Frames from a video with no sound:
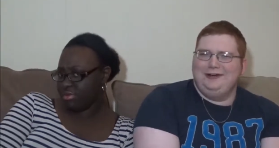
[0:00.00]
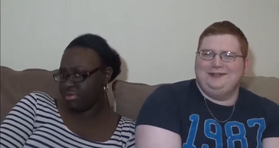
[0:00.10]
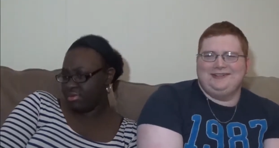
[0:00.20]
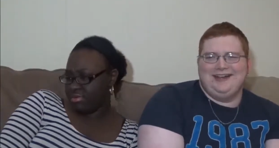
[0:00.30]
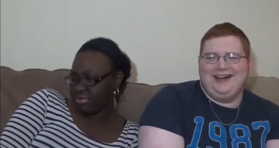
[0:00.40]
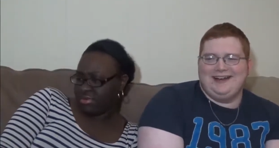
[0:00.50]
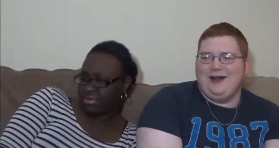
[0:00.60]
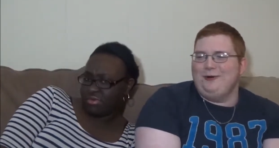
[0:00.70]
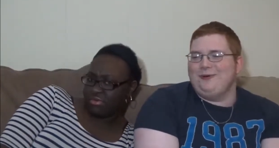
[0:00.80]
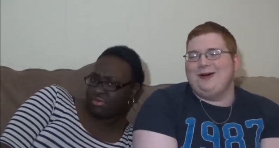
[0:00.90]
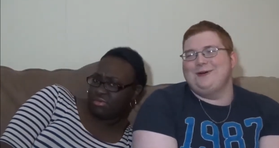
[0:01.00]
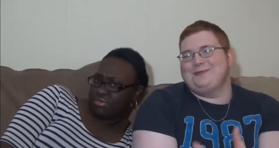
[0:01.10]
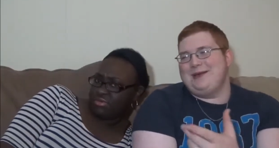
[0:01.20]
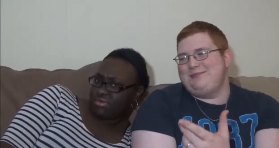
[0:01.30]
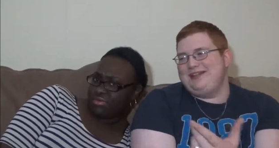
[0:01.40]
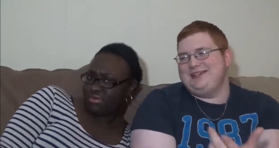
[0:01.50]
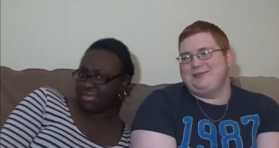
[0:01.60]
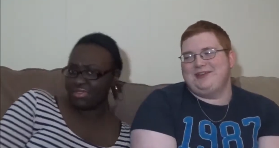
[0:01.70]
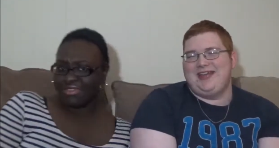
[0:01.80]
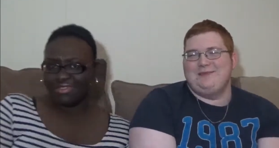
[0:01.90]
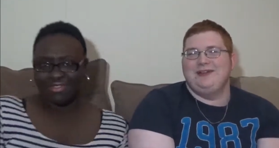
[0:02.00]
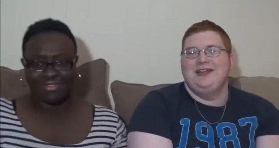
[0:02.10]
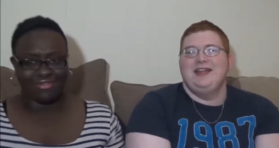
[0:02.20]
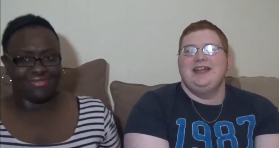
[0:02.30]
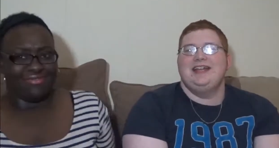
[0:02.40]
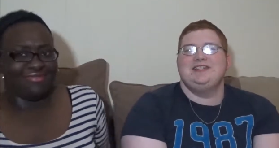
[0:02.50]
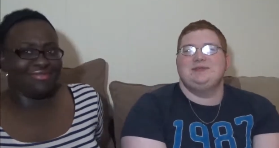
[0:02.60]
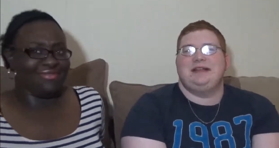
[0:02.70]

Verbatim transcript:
Speaker 1: Oh God! I hope I hope that picked up on camera. Izzy was